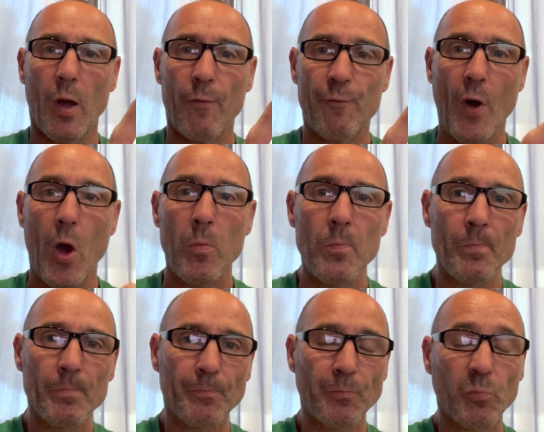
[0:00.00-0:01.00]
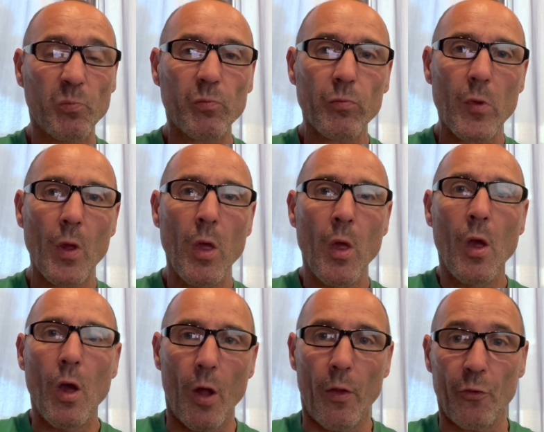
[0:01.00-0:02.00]
foam
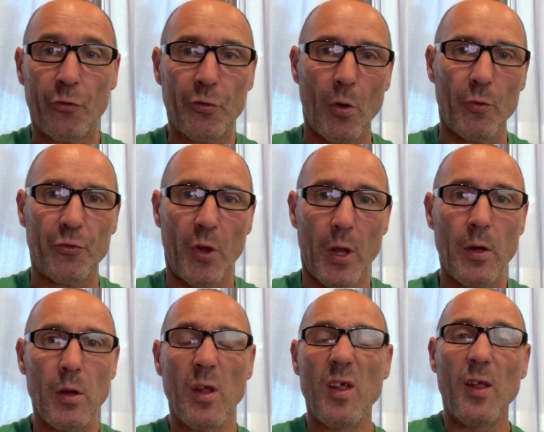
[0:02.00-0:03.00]
that slots in,